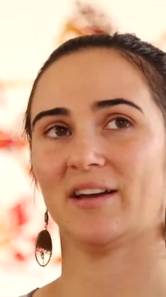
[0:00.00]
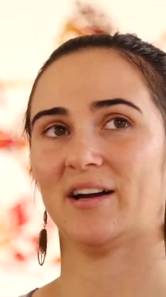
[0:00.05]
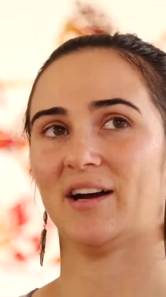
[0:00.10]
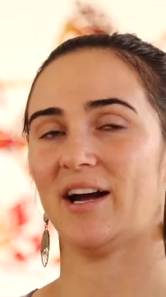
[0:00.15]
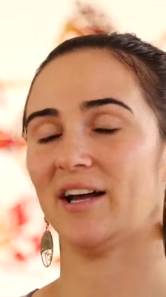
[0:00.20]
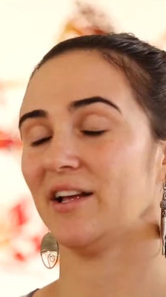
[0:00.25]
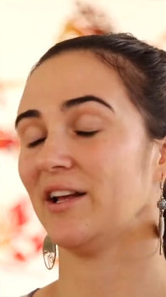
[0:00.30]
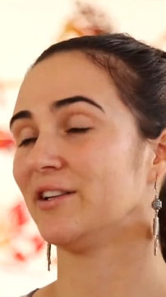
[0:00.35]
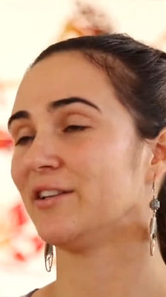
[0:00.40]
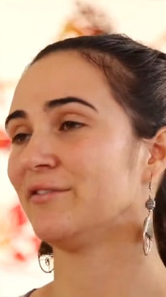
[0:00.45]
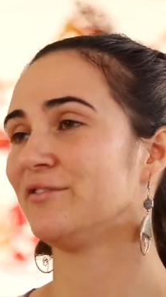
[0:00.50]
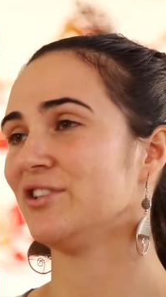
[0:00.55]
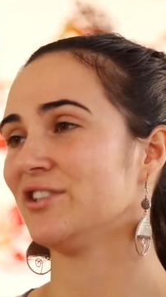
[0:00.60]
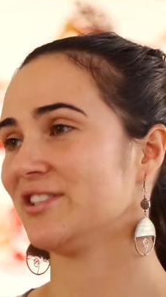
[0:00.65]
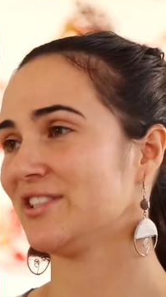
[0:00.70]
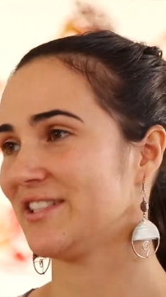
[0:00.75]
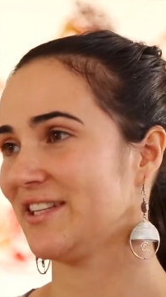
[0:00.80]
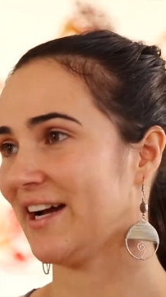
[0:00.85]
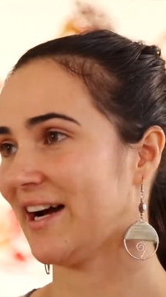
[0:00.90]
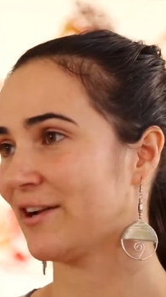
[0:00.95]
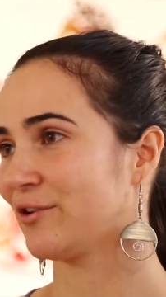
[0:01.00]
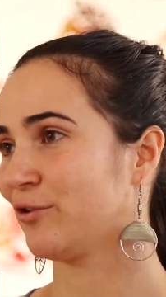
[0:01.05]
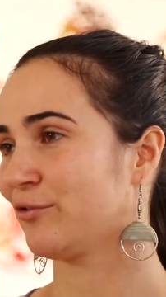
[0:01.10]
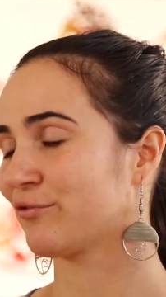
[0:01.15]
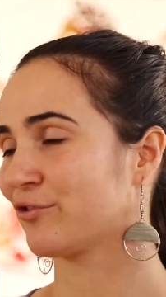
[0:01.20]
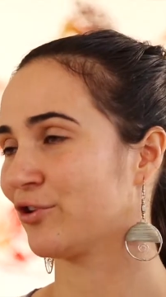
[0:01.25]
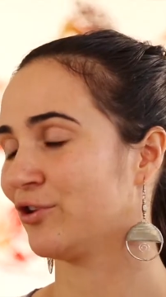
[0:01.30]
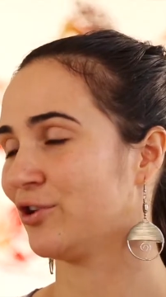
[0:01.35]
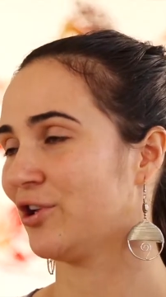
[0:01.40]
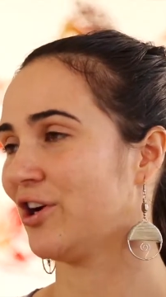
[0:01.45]
I lived in Seattle
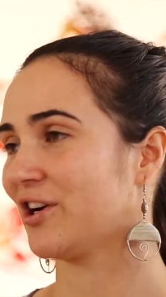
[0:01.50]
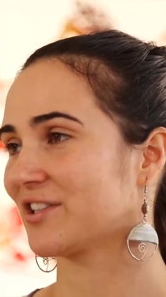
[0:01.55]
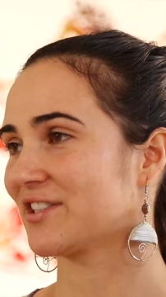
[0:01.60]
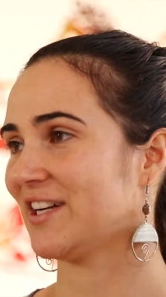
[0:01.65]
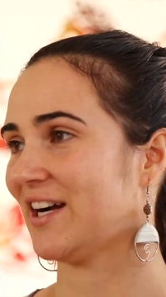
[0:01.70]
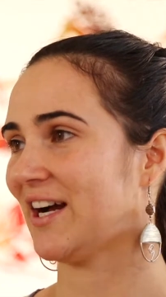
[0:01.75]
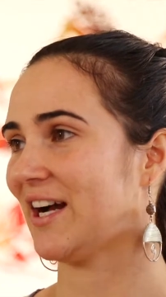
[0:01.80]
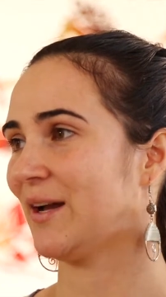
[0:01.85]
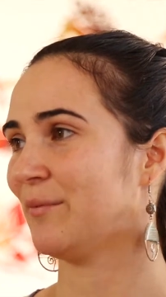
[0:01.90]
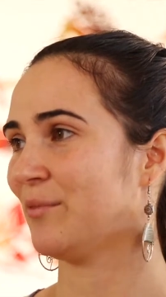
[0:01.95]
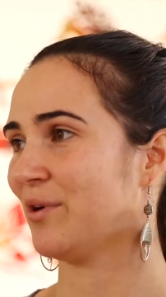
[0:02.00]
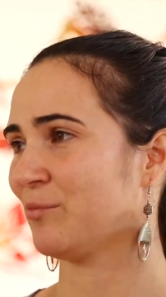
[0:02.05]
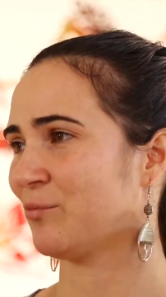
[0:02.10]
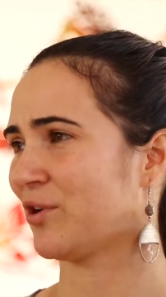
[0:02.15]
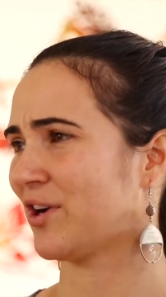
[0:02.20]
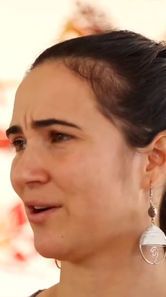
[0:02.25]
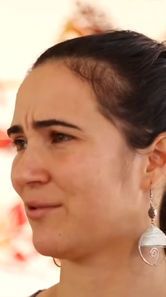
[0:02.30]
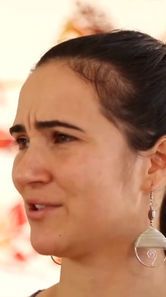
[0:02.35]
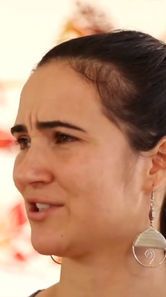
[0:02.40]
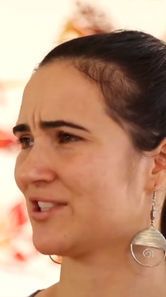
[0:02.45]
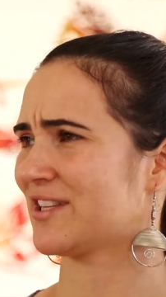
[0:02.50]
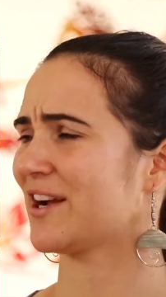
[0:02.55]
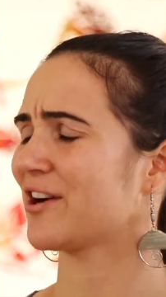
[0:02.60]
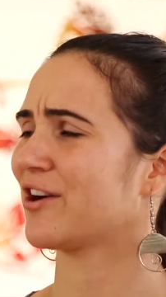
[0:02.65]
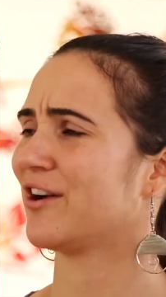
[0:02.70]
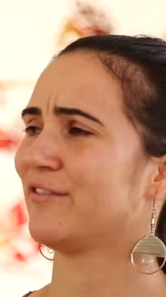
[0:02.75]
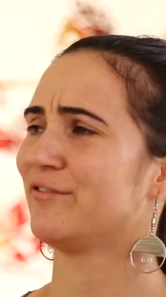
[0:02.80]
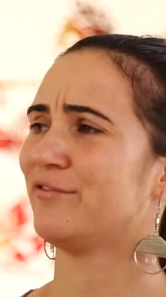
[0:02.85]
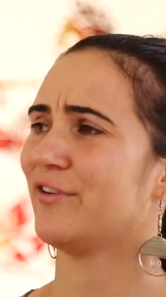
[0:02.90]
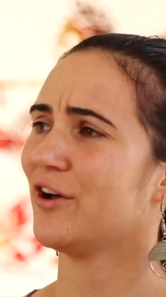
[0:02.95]
for a long time, and when I was
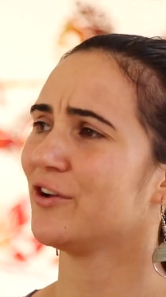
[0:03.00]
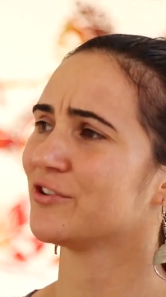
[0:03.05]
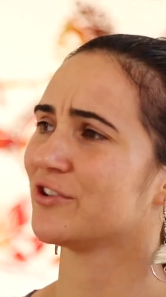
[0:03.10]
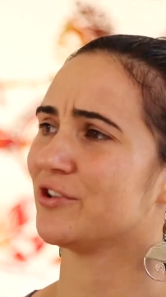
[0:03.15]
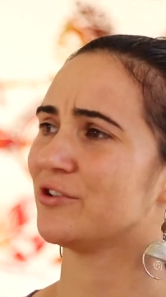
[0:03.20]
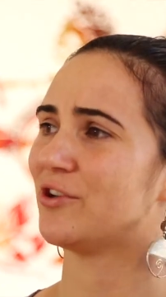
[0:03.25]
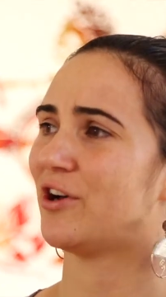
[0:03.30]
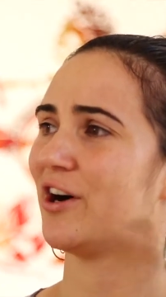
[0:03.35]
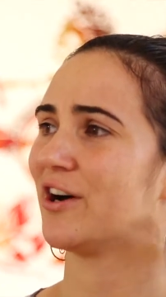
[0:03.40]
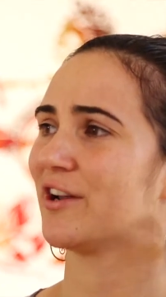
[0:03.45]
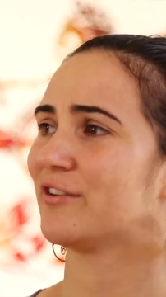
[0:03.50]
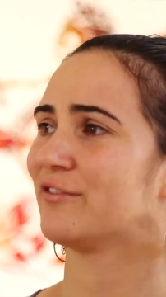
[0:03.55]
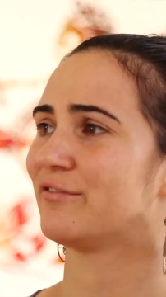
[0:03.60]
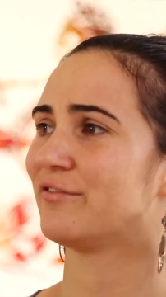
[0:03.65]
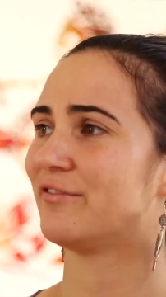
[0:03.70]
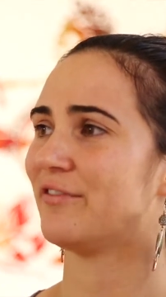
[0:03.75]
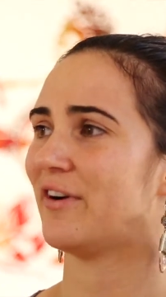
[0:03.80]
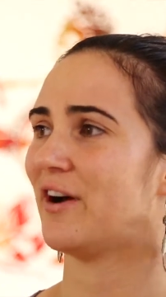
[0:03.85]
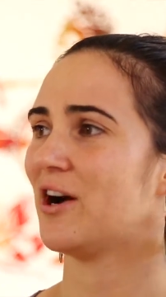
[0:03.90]
there I felt a lot of